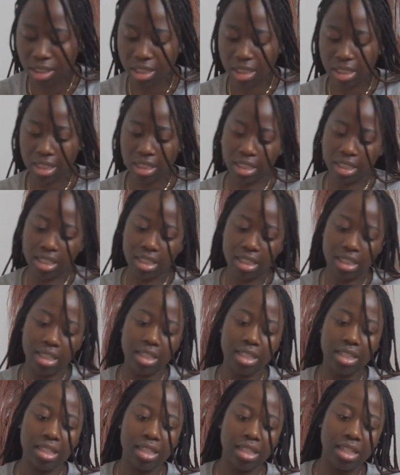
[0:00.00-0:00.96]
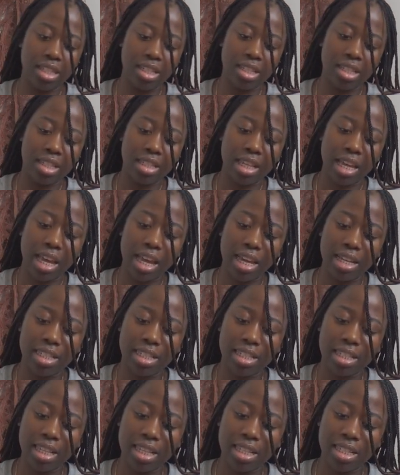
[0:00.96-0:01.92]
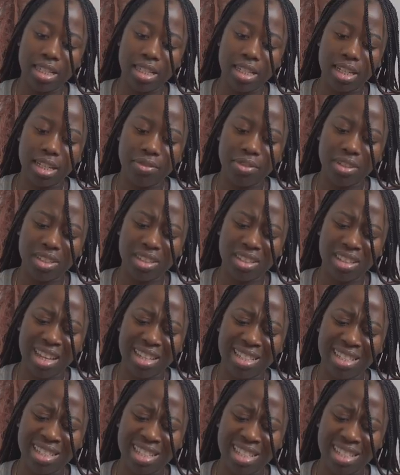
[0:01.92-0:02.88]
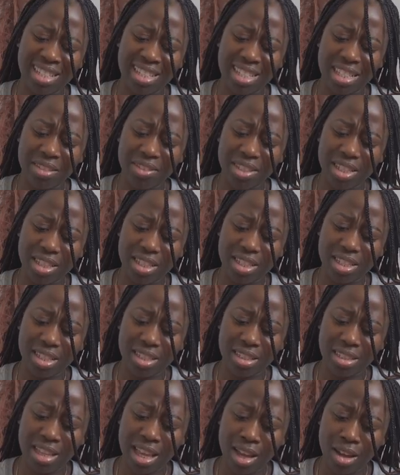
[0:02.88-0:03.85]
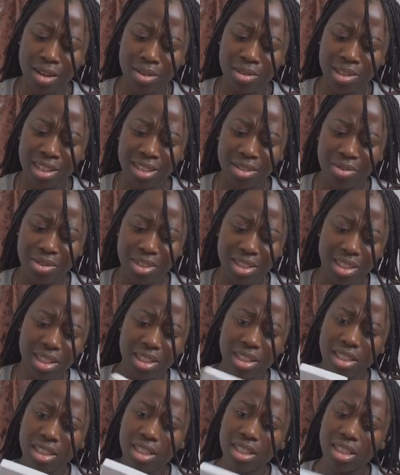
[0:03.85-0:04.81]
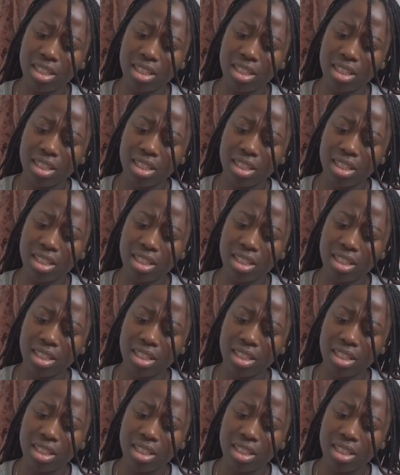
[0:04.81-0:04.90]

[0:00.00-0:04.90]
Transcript: least is this high sensitive high sensitivity styling. What's this?